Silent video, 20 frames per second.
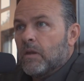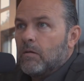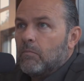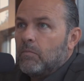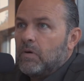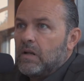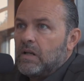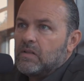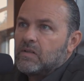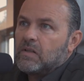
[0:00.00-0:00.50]

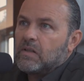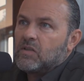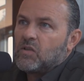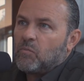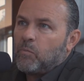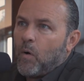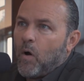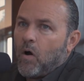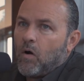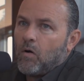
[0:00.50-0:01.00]
But it's a
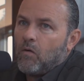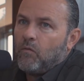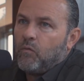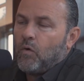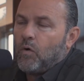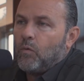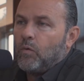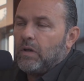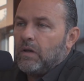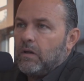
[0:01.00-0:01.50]
part of
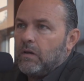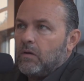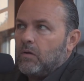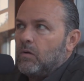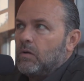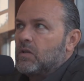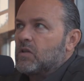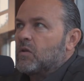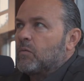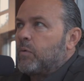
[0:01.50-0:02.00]
what we
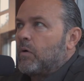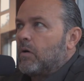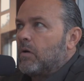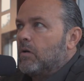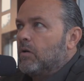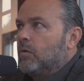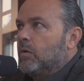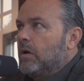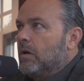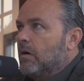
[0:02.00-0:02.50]
do and it's a part
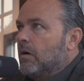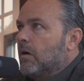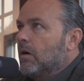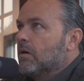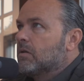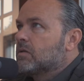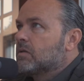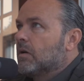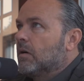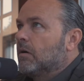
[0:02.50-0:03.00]
of who we
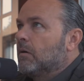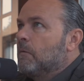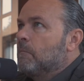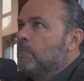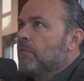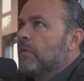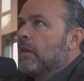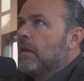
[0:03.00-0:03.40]
are. So,